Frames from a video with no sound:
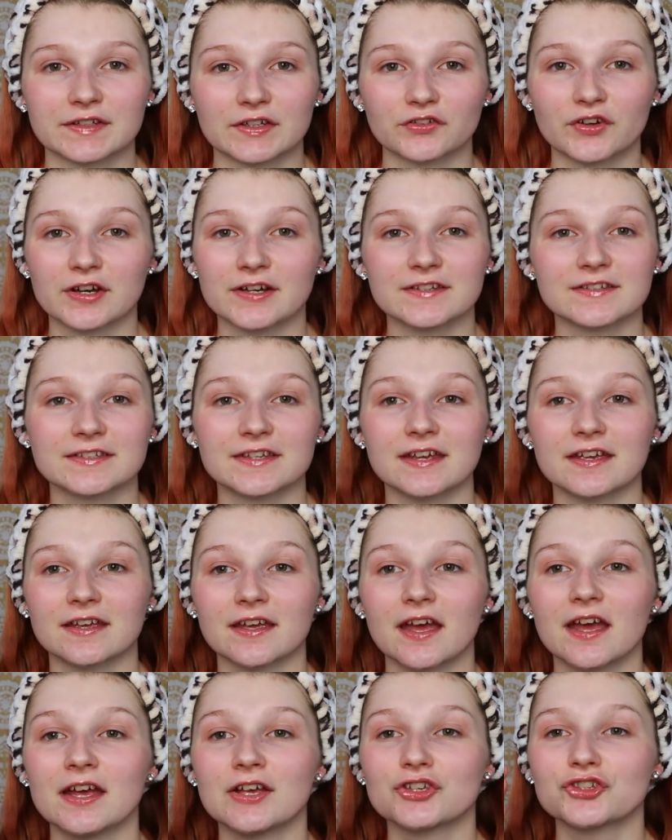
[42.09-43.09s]
I tried to
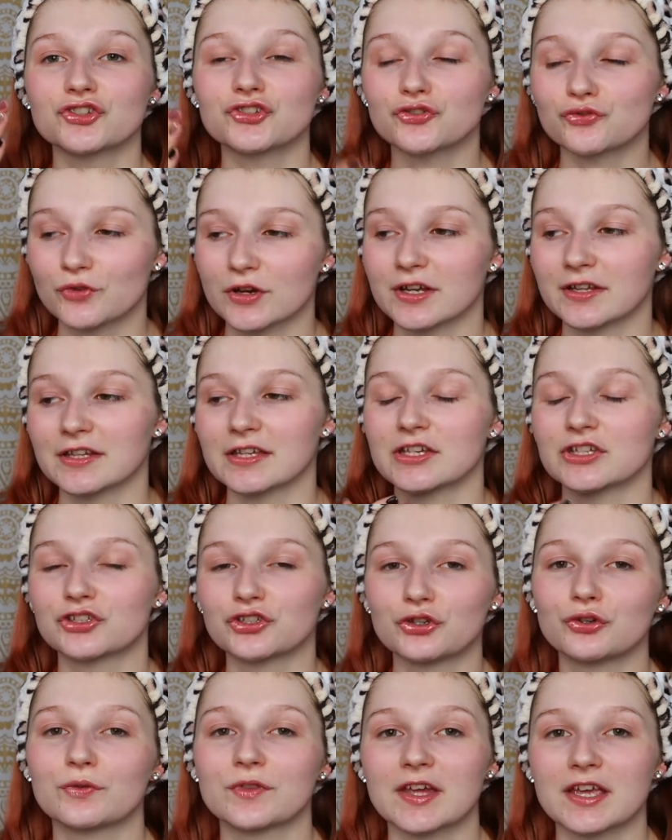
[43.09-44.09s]
stick strictly
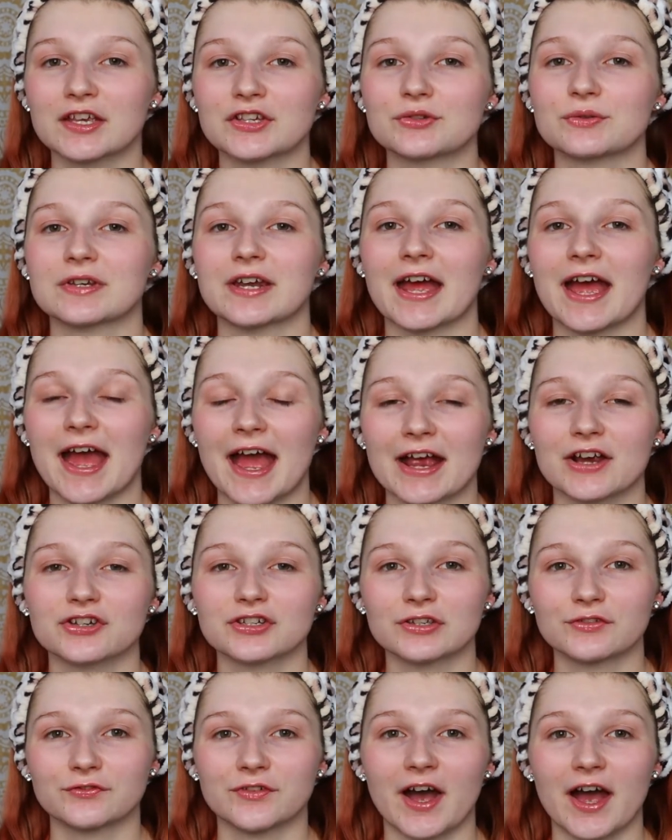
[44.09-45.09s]
to things you could
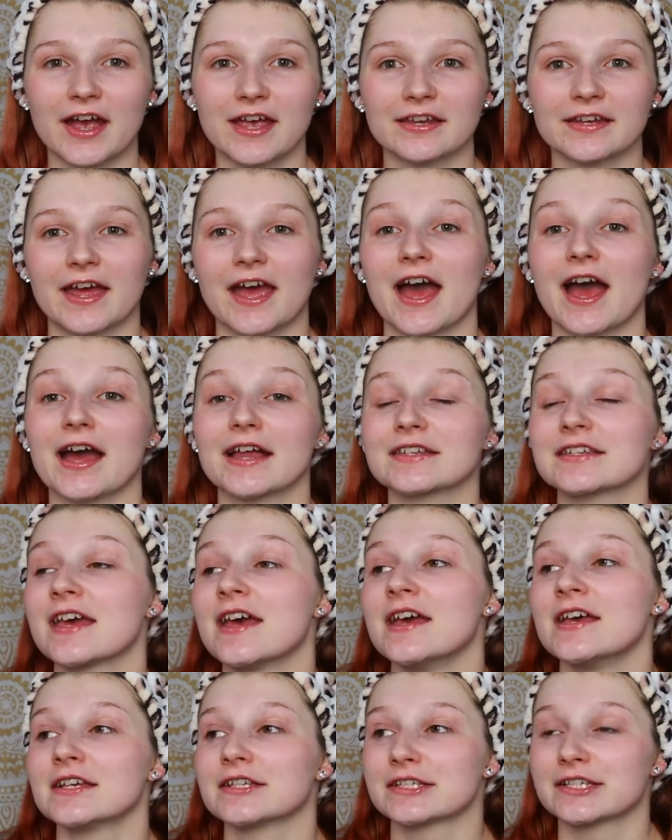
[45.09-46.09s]
actually find at
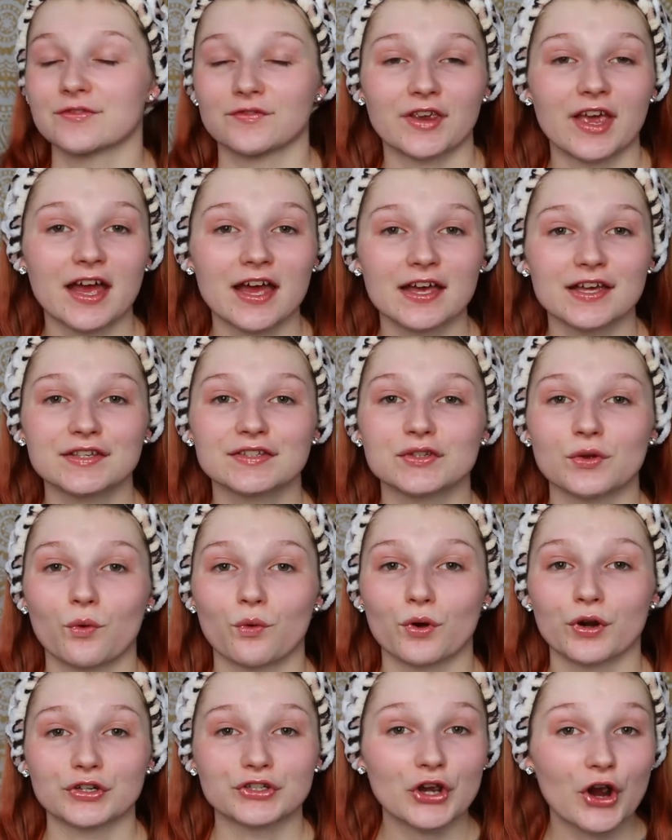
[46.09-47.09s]
CVS
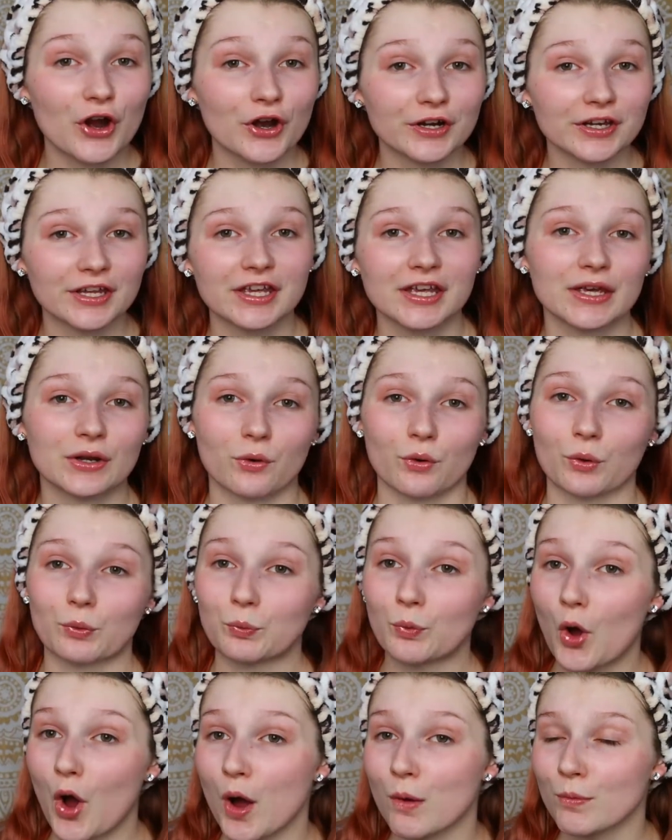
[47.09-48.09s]
or Target or
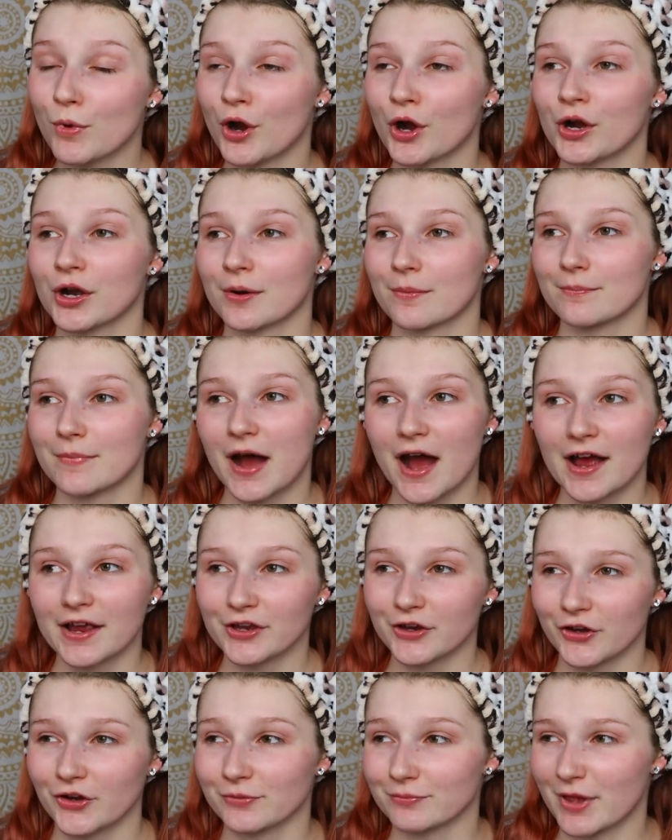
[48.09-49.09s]
Walmart,
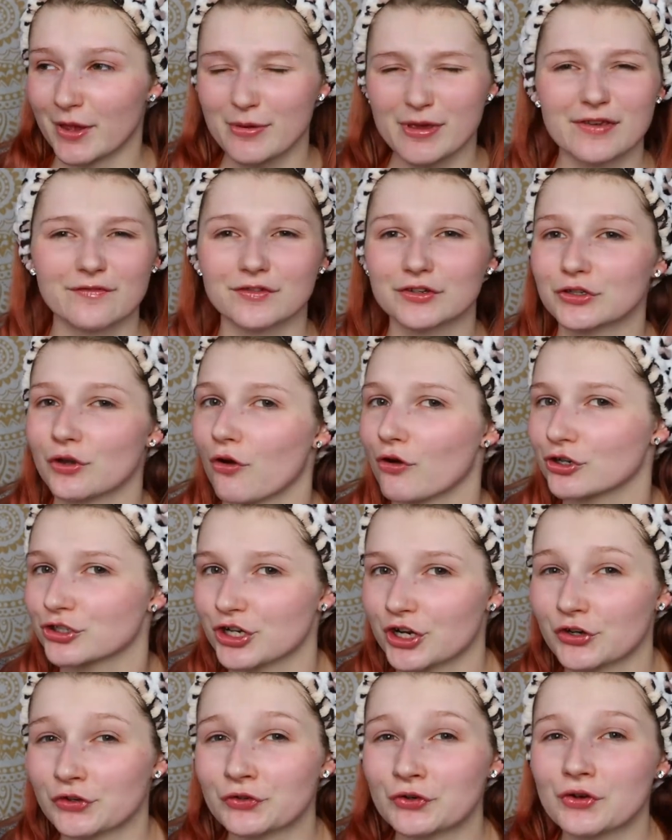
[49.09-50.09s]
Meijer, maybe even Dollar
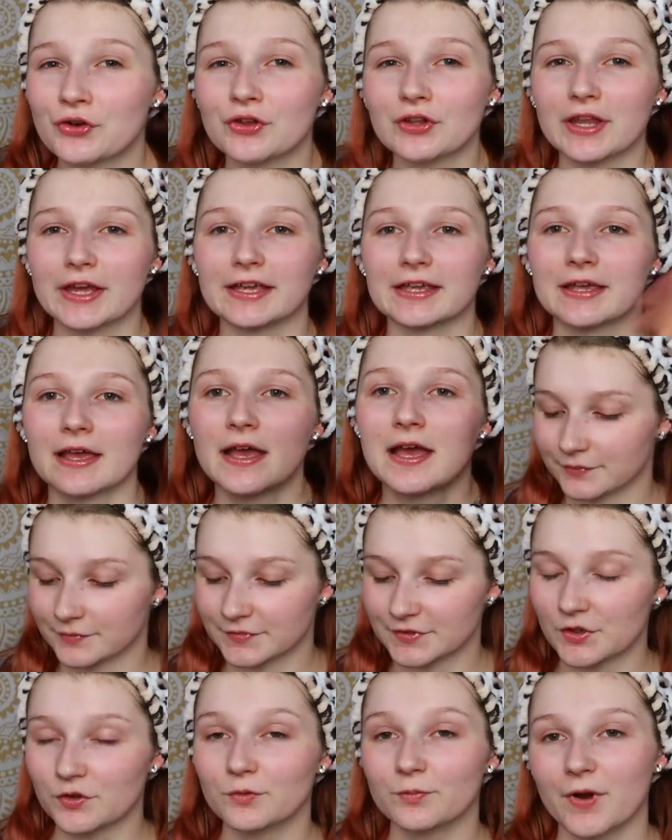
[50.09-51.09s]
General.
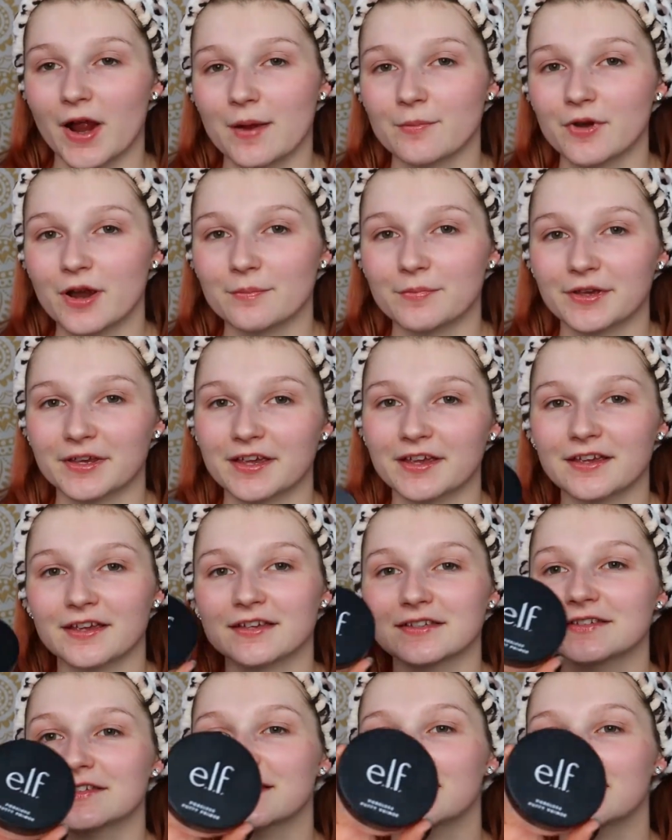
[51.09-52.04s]
So the primer I'm picking is